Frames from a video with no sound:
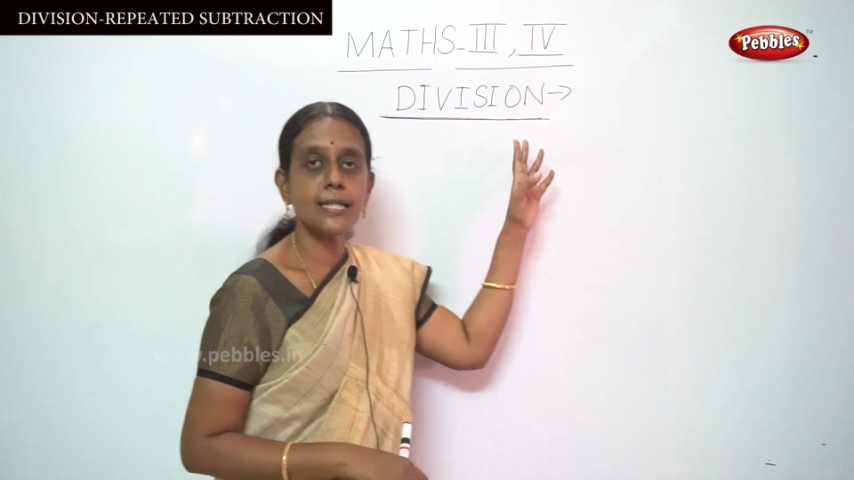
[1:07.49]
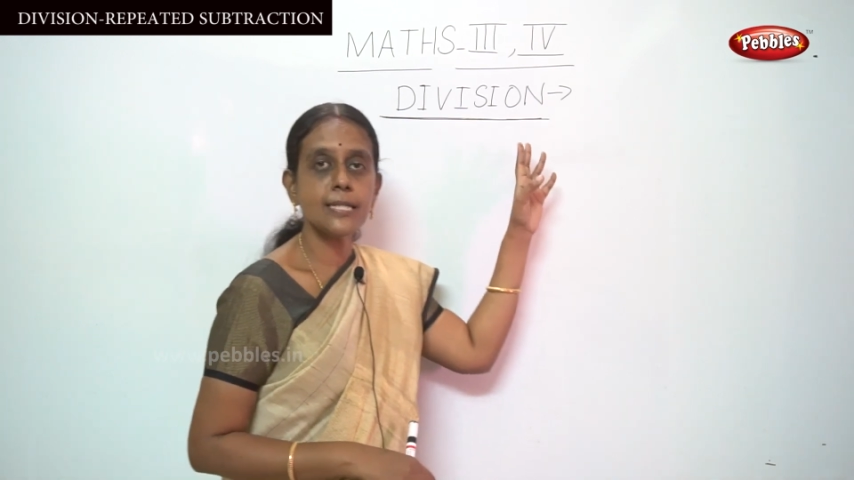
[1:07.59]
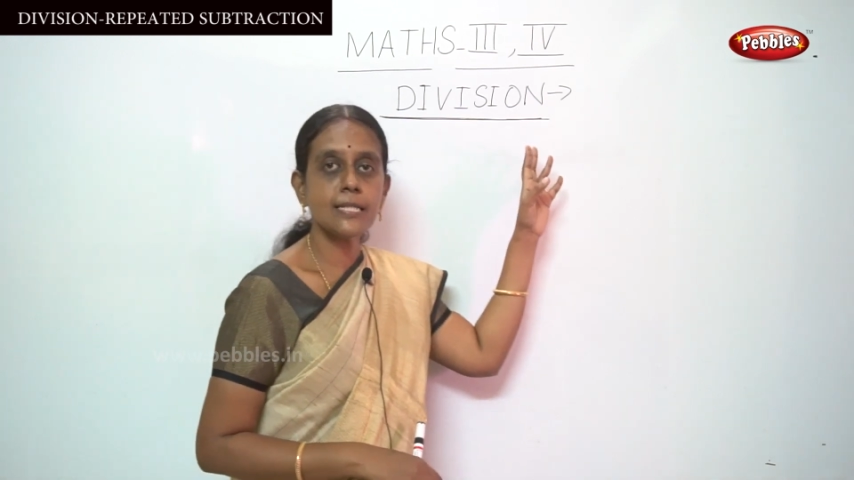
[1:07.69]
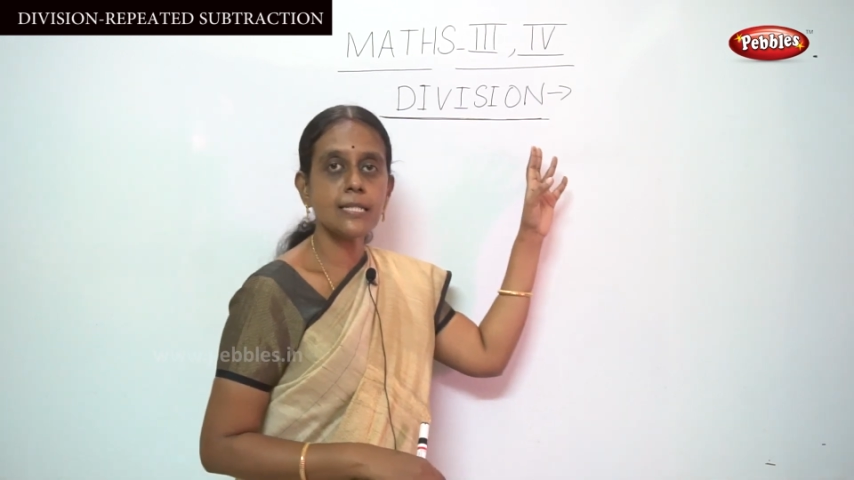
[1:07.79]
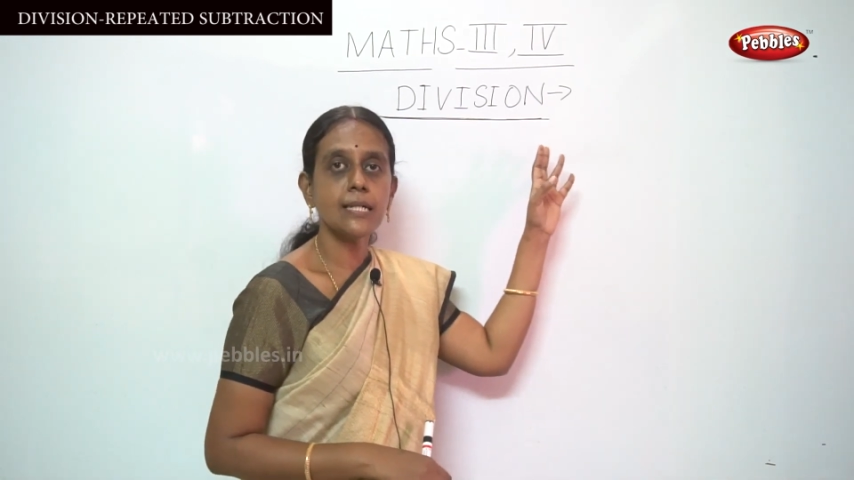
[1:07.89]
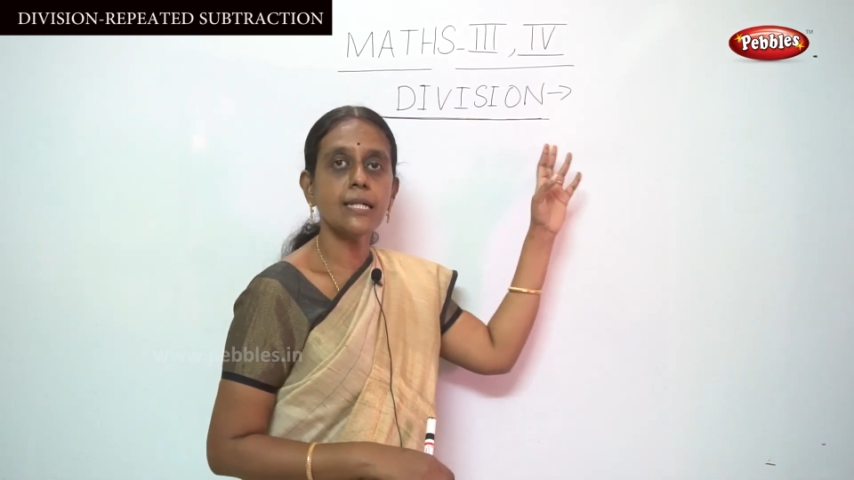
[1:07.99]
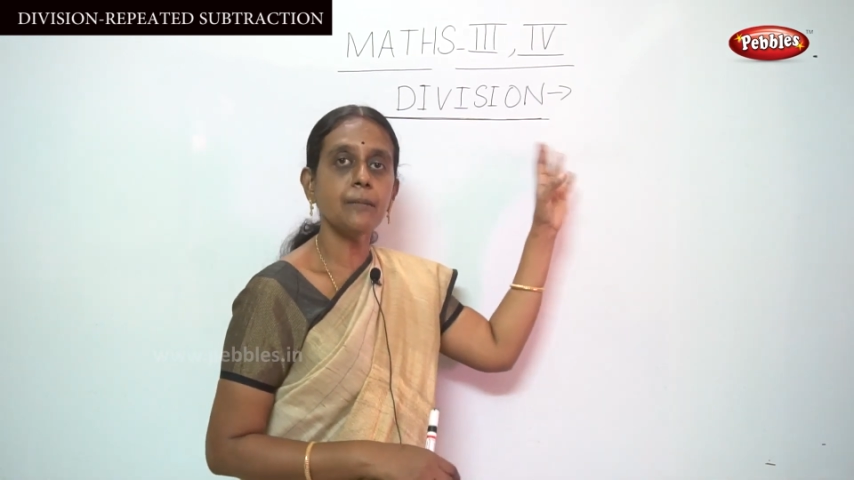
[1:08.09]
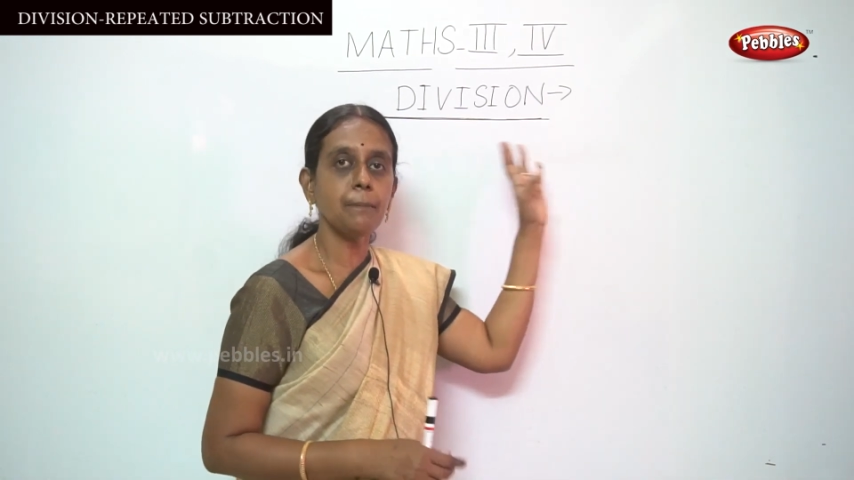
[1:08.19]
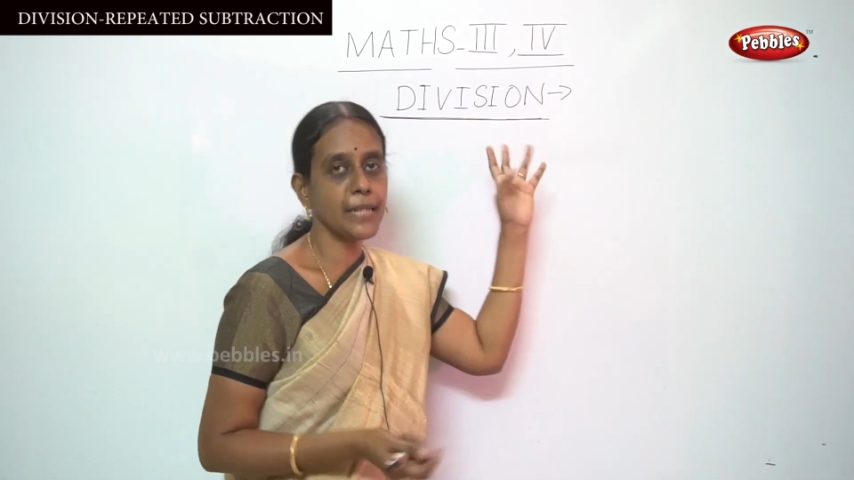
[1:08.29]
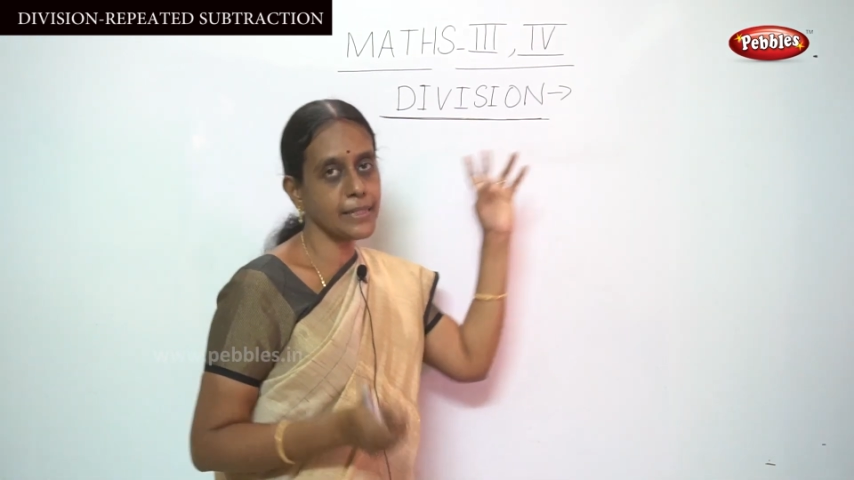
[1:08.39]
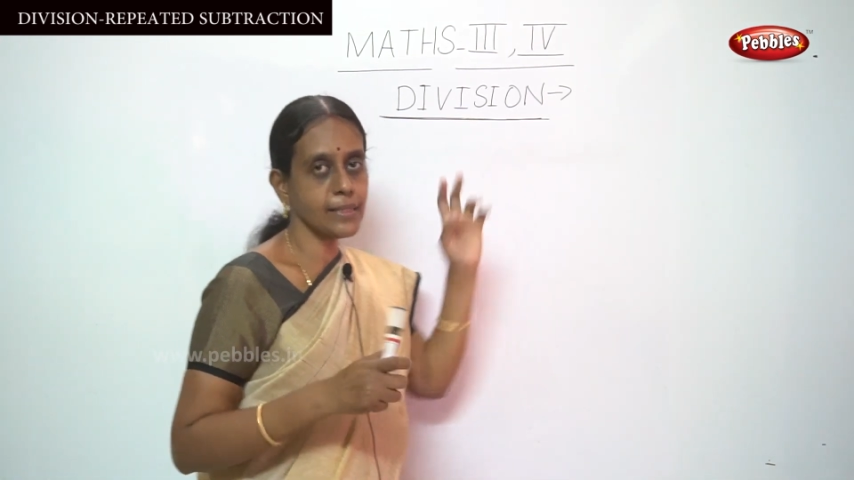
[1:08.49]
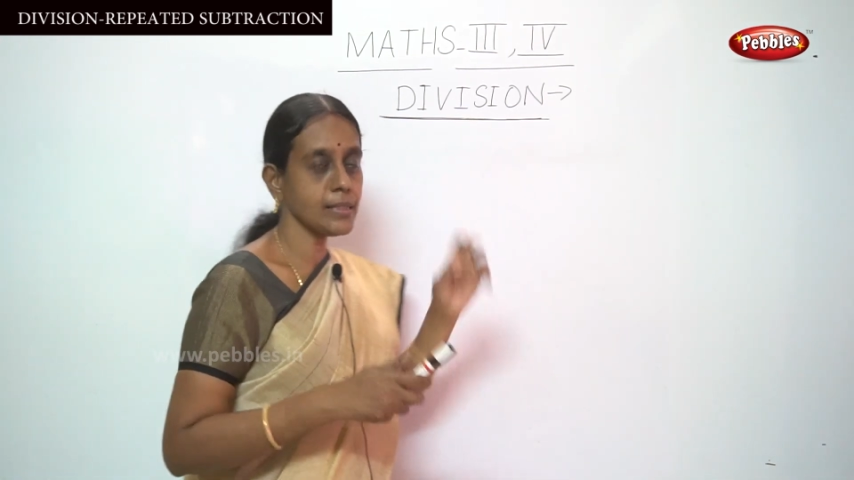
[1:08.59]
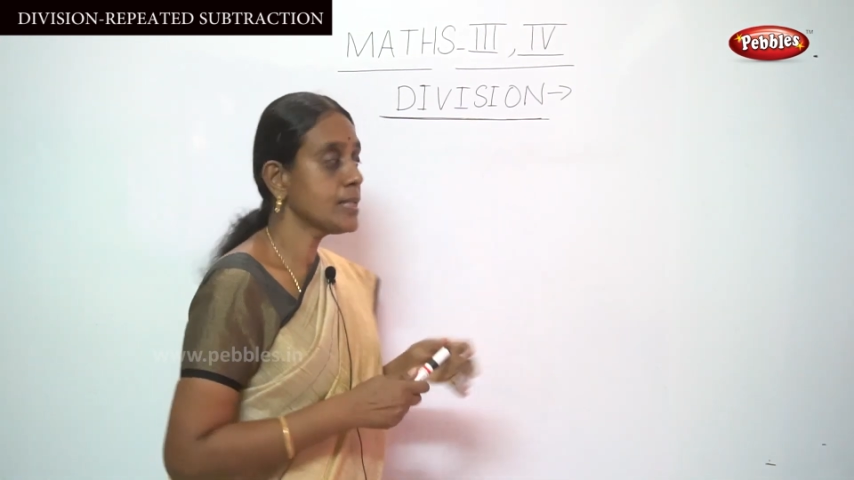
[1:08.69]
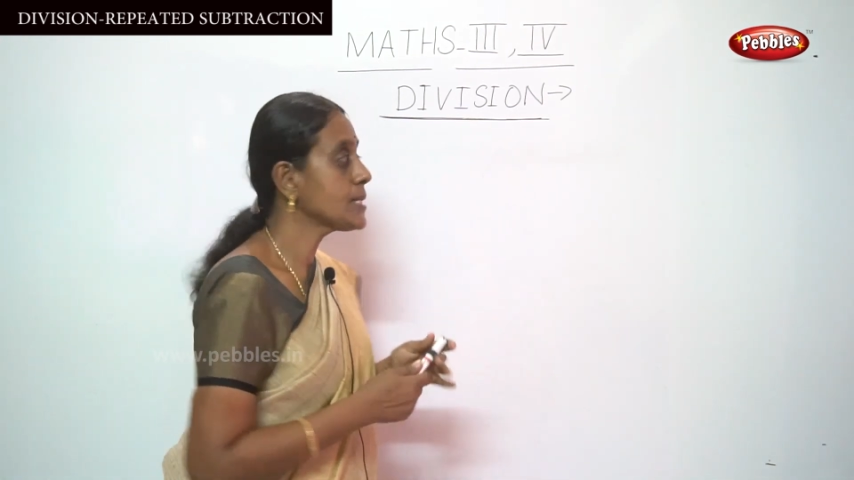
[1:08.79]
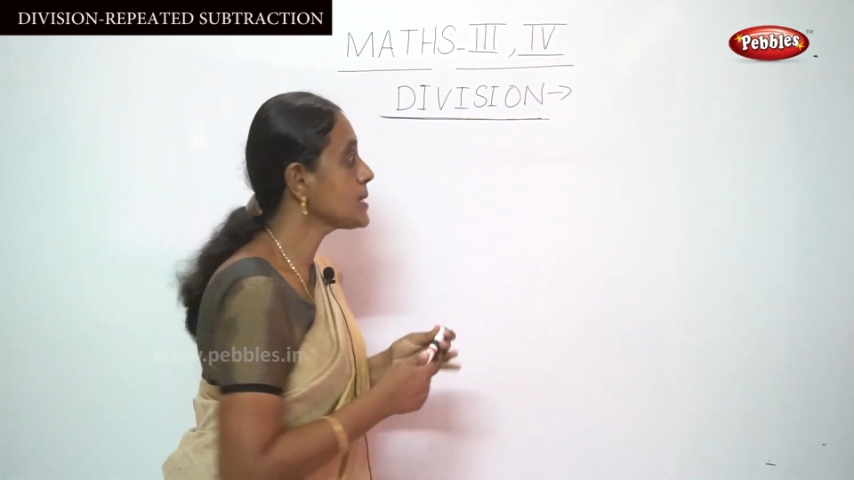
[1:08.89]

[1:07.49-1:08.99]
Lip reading: is repeated